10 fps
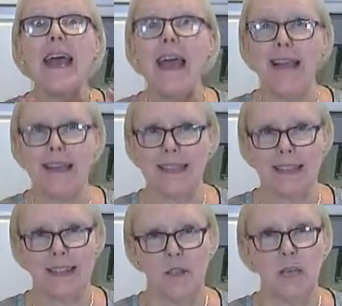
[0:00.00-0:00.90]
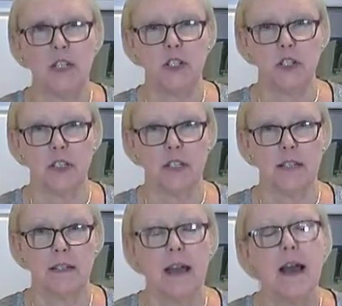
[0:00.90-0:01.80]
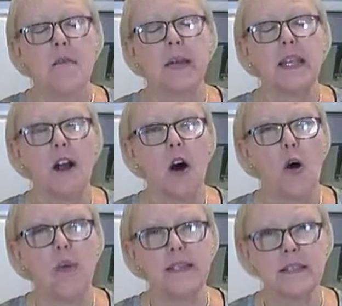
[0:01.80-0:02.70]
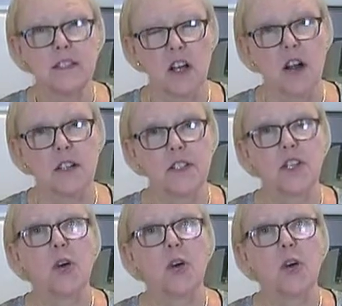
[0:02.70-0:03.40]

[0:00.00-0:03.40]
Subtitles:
anything can be jerked. But it always starts